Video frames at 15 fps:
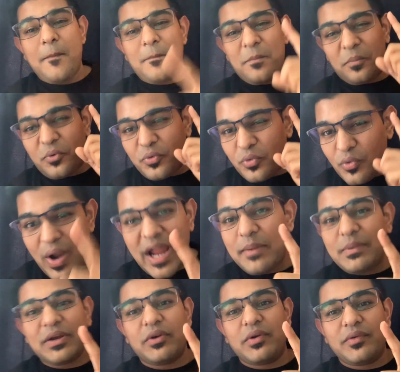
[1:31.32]

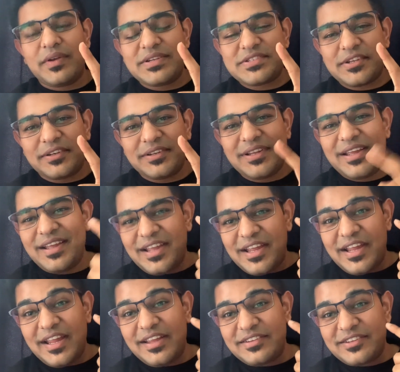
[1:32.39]
Primary reason
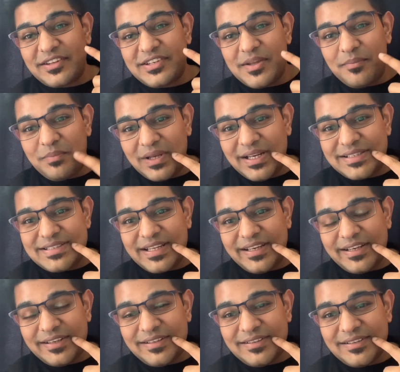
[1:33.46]
is a
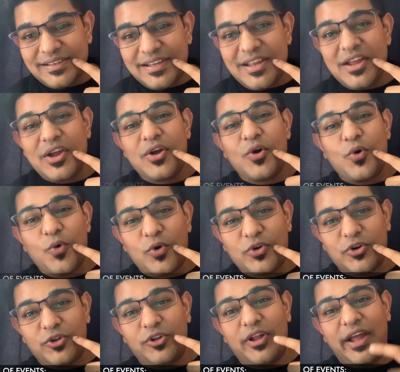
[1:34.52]
debilitated
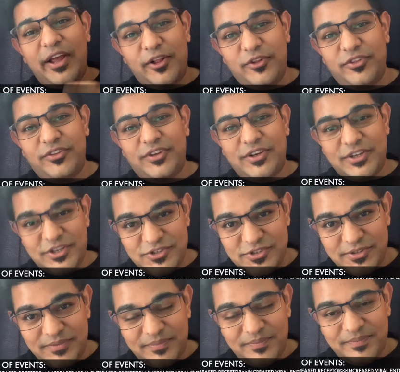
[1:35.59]
oral health condition.